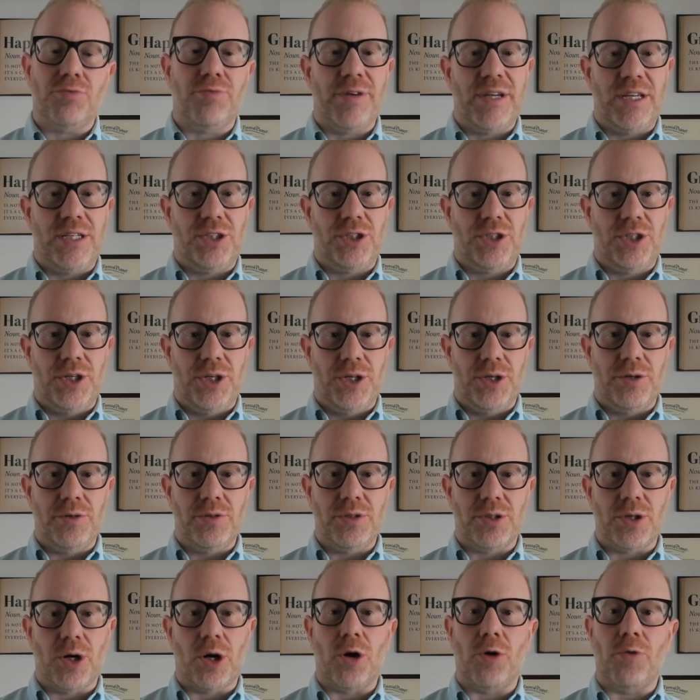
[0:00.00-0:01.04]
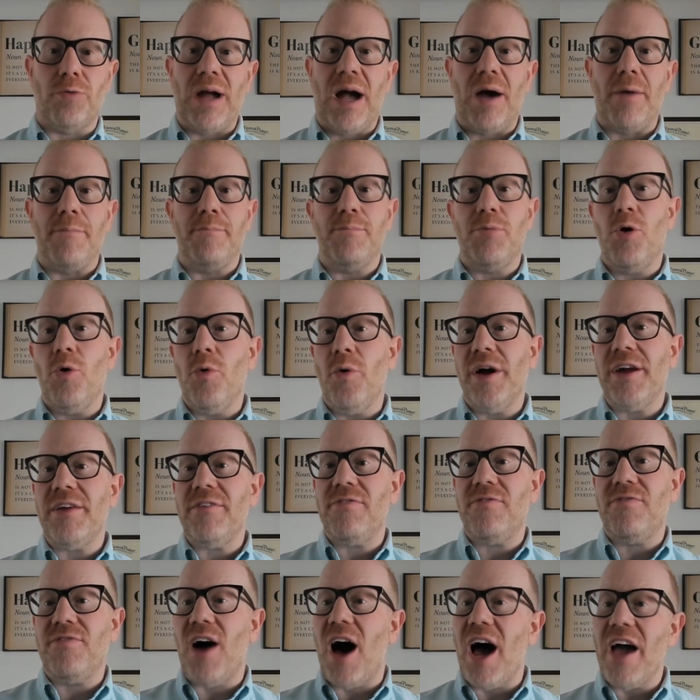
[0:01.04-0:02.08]
ratios are around
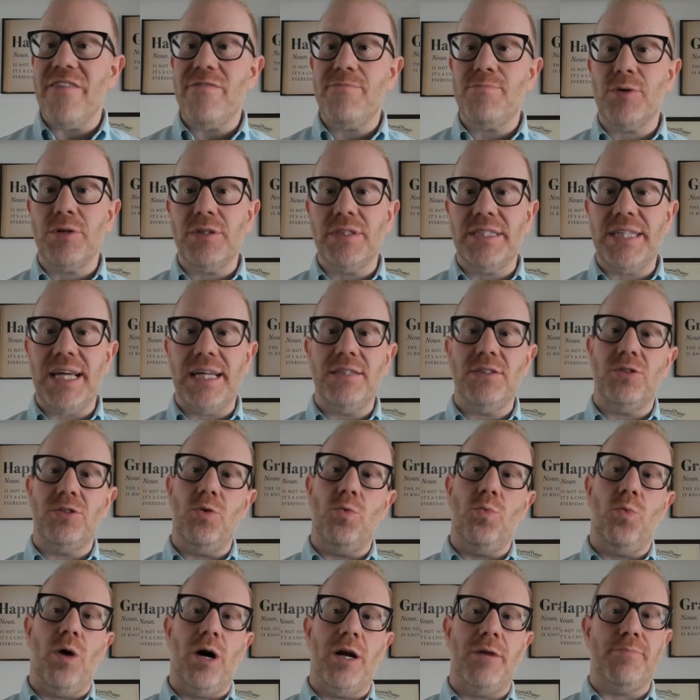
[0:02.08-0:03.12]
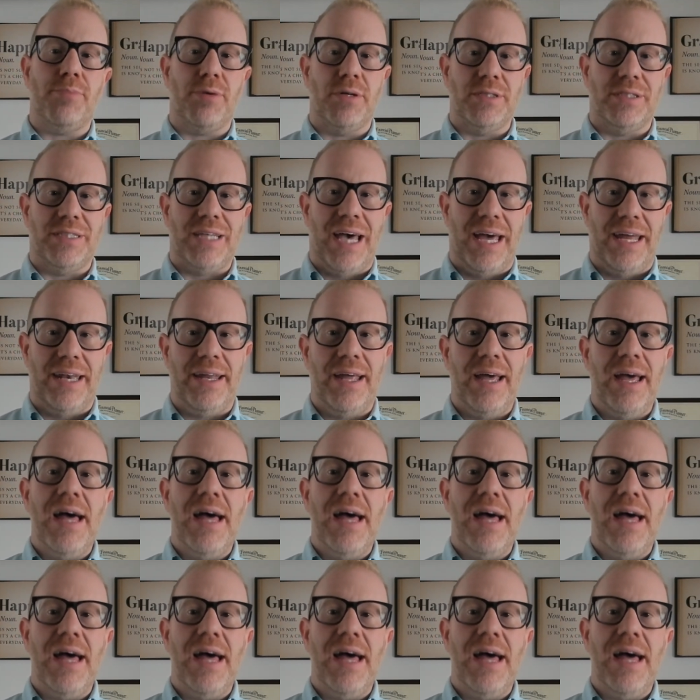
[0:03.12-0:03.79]
0.5% to 1%,